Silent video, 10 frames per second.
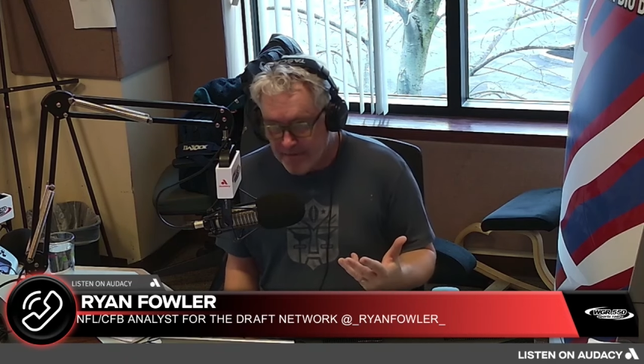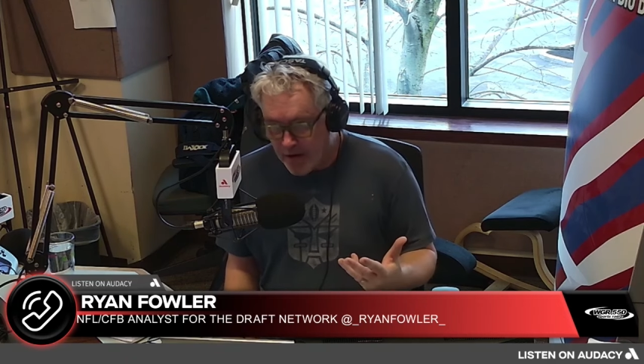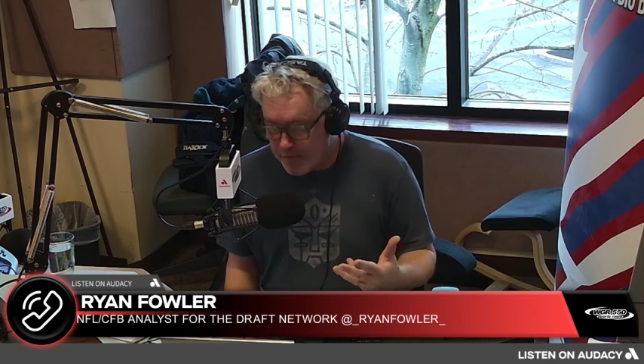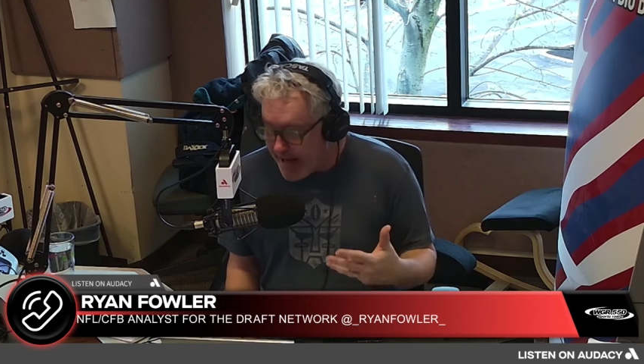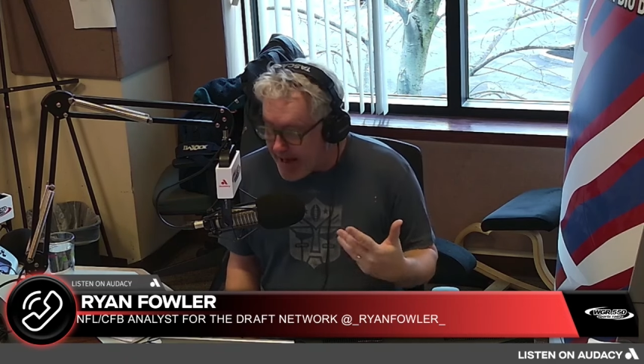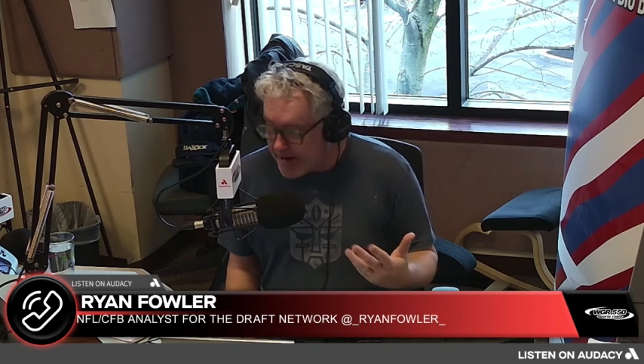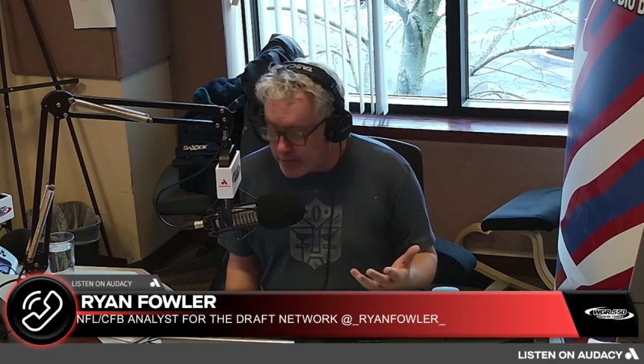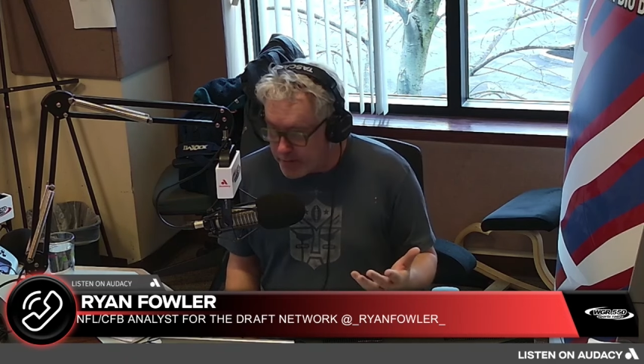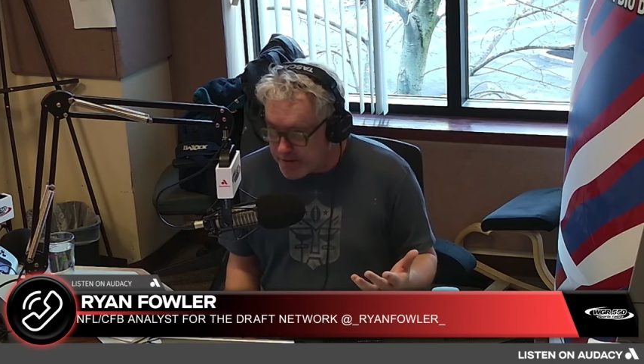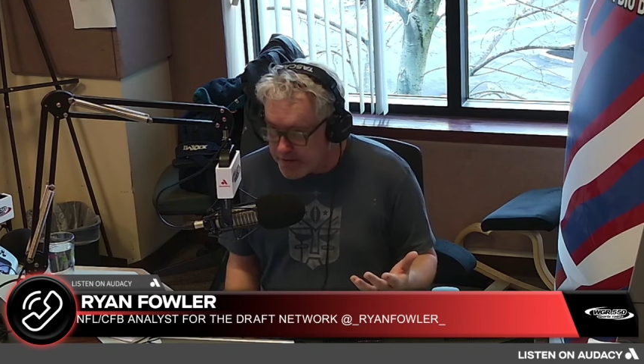of adding a
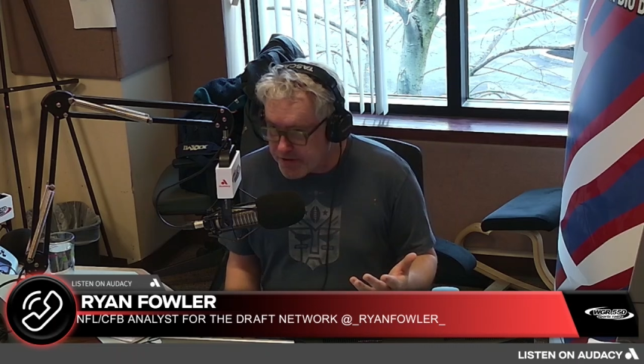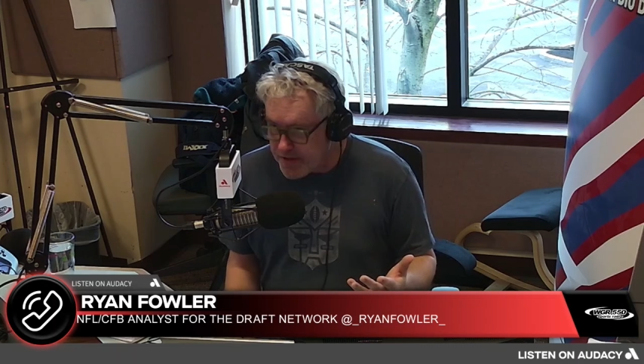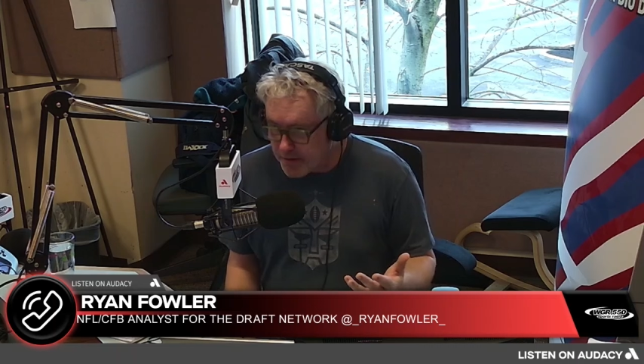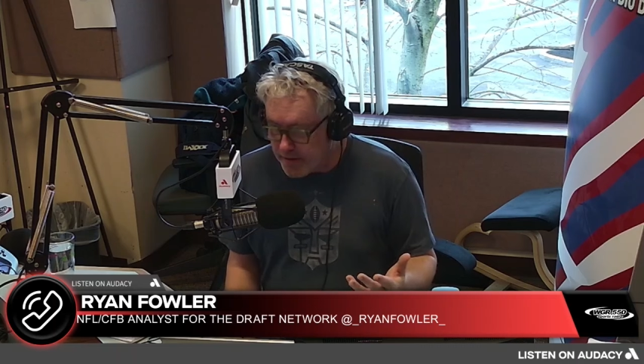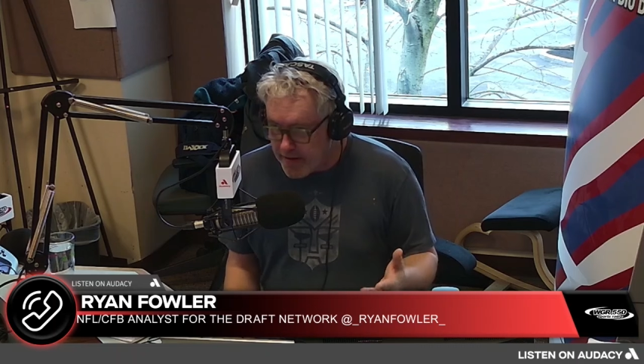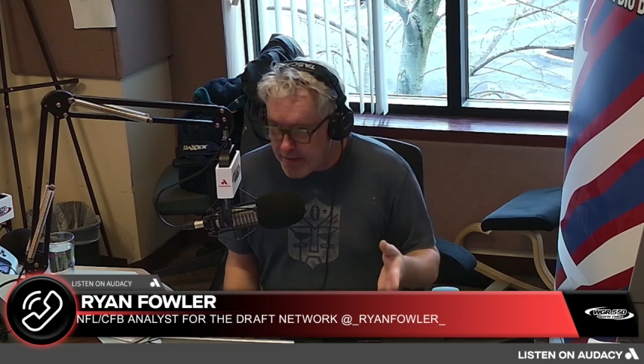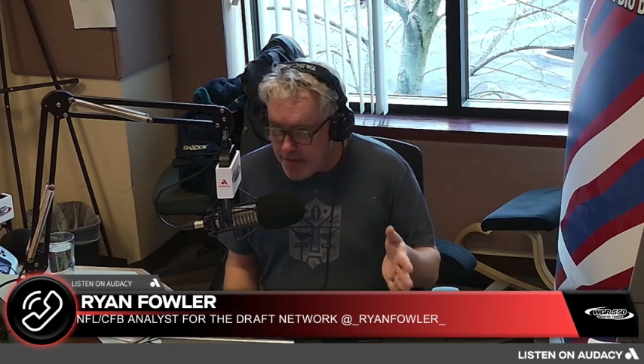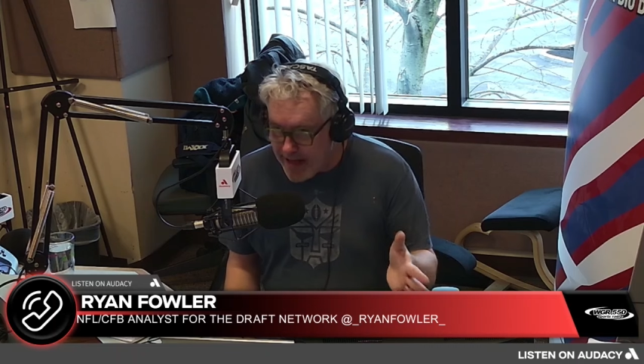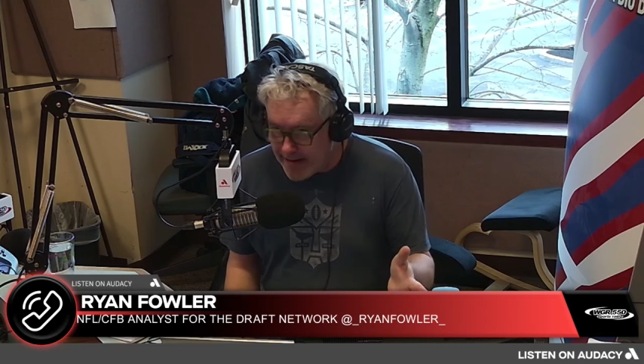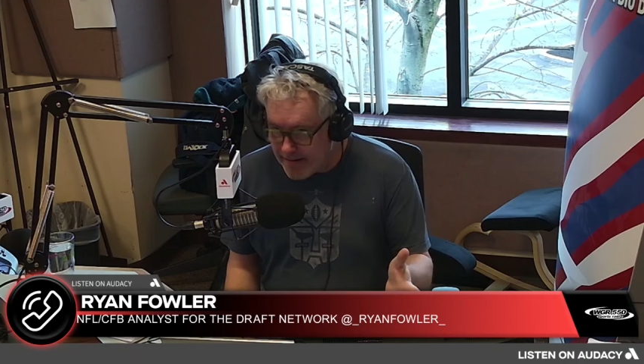receiver
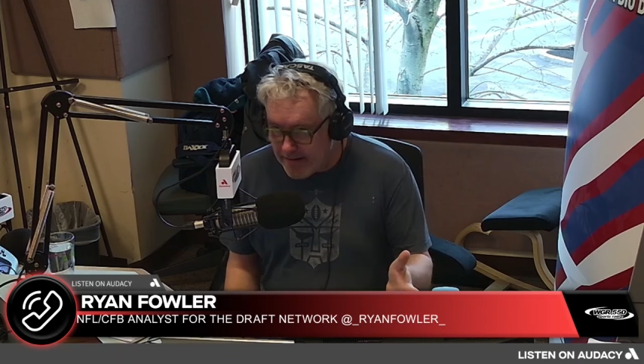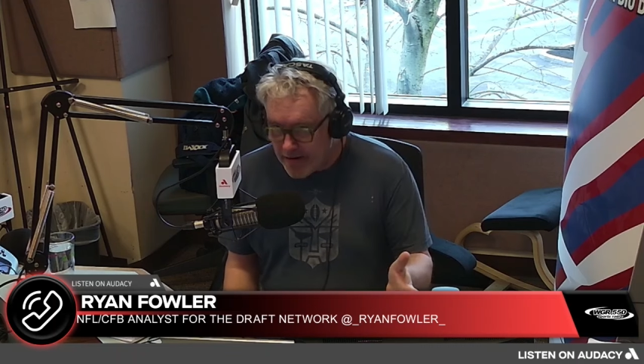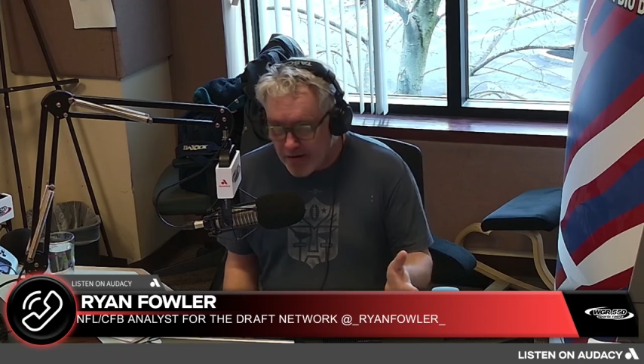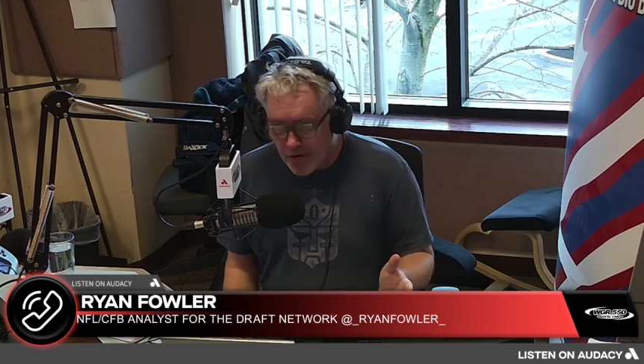then,